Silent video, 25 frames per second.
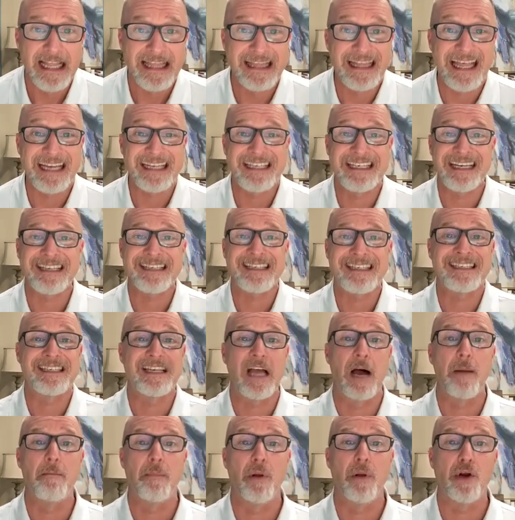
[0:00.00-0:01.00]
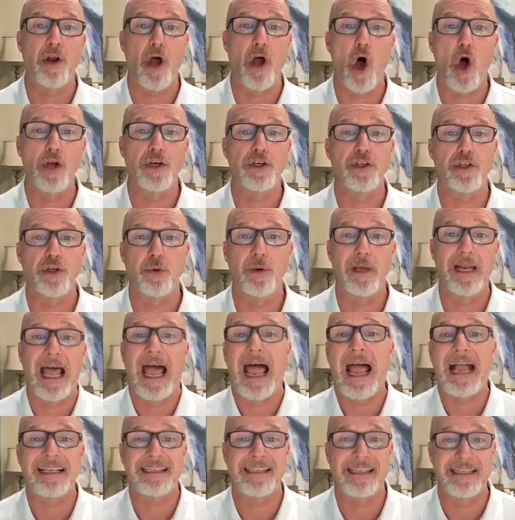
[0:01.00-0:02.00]
They just mm-hmm. stumbled onto it
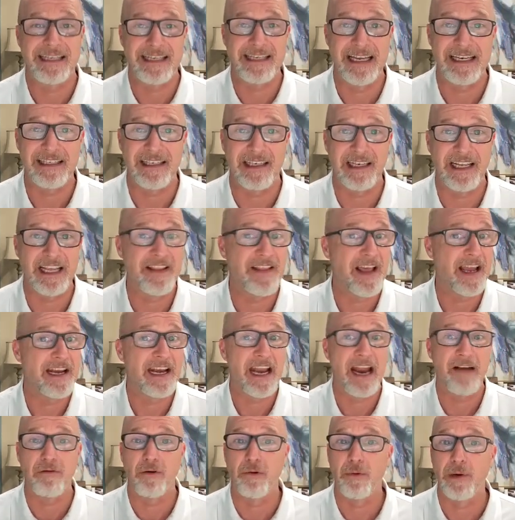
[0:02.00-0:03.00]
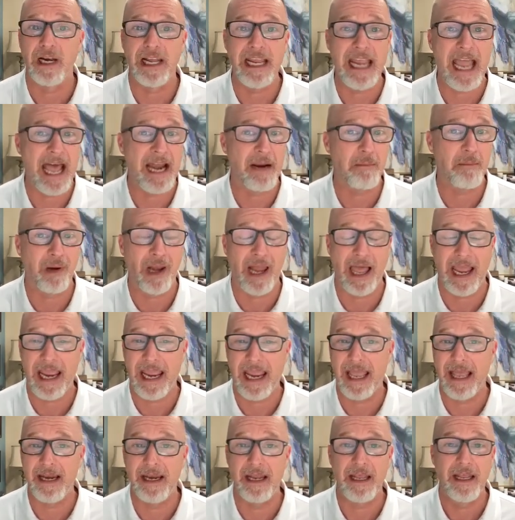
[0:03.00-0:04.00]
accidentally. They never really had a
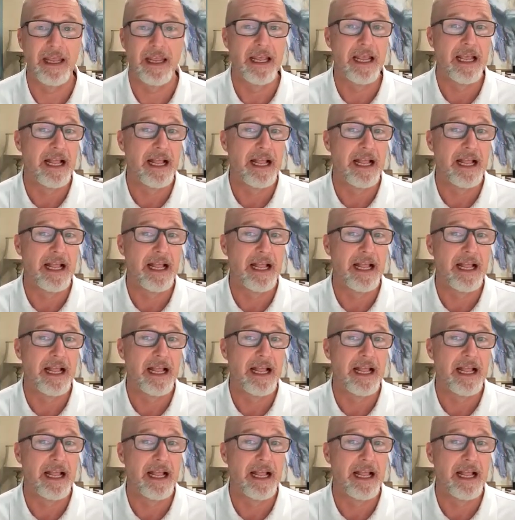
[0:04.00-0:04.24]
plan.